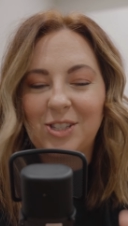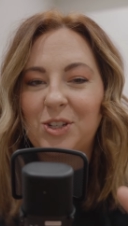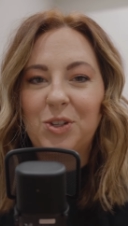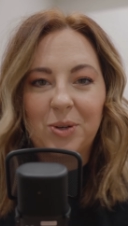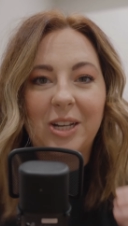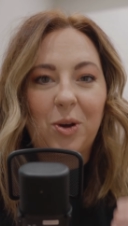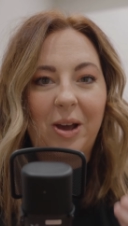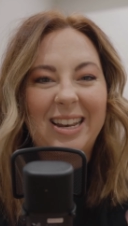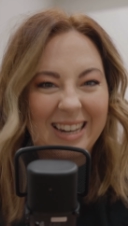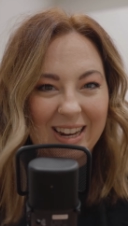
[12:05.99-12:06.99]
so you can go
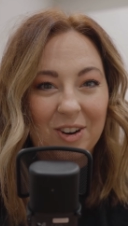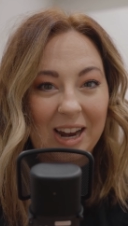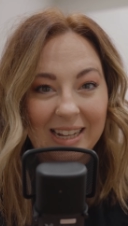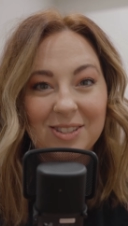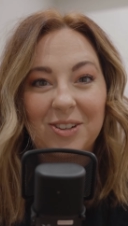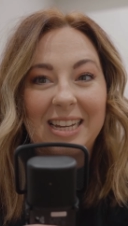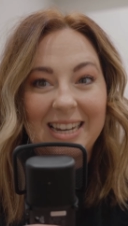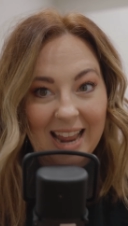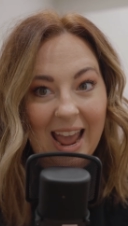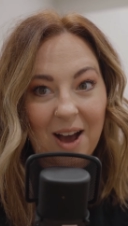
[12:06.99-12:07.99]
ahead and get your hands on it
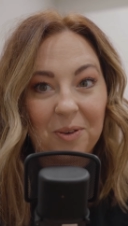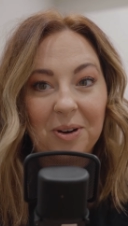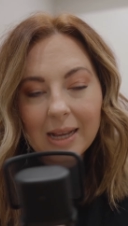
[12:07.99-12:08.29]
now.